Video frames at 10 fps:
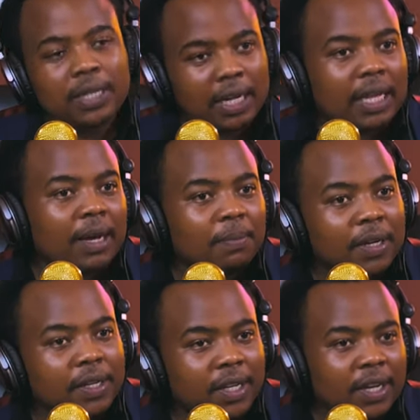choose another
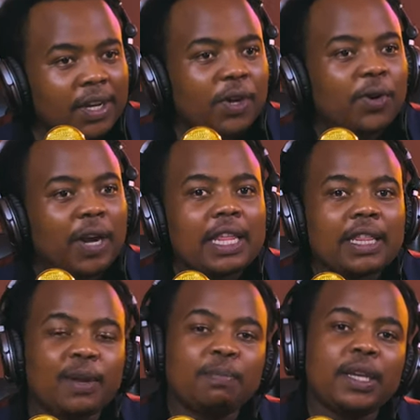company
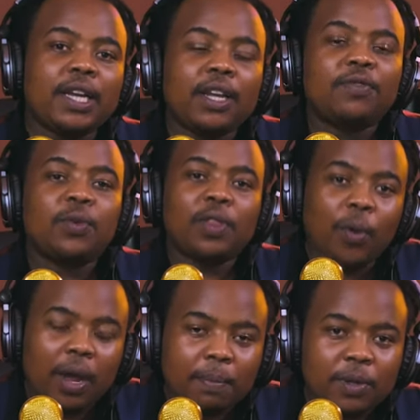rather than being left
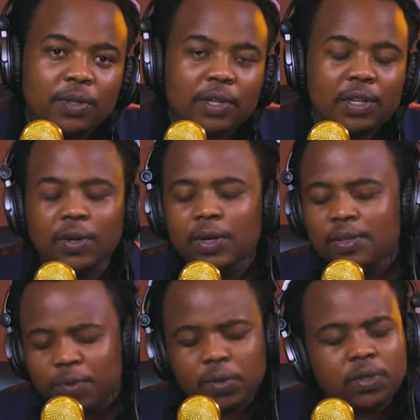with one person. You know,
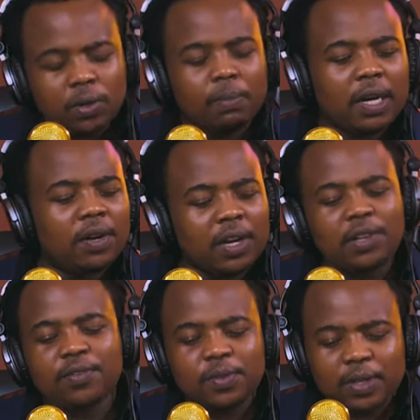it feels so bad
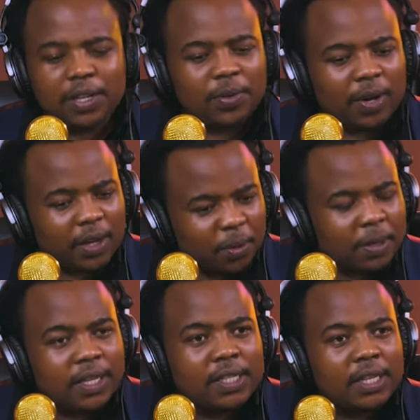where you feel like you are
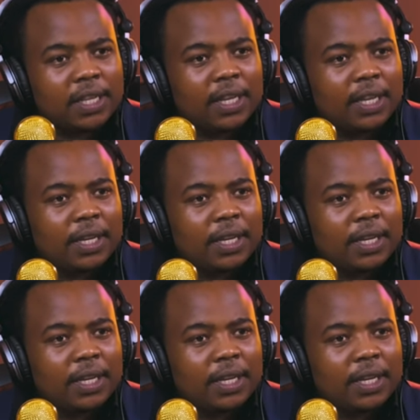helpless.